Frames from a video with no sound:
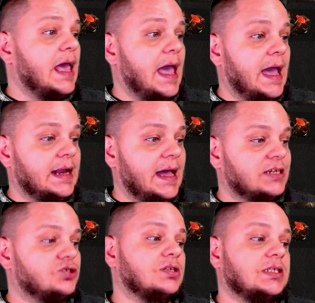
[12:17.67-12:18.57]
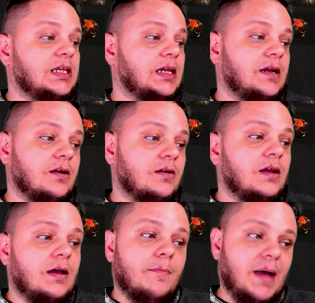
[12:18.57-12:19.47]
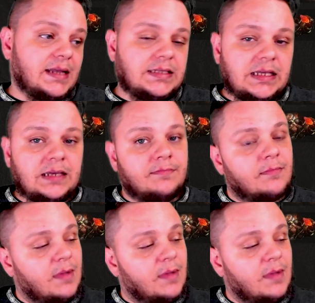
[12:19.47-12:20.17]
and as you can see here, my team,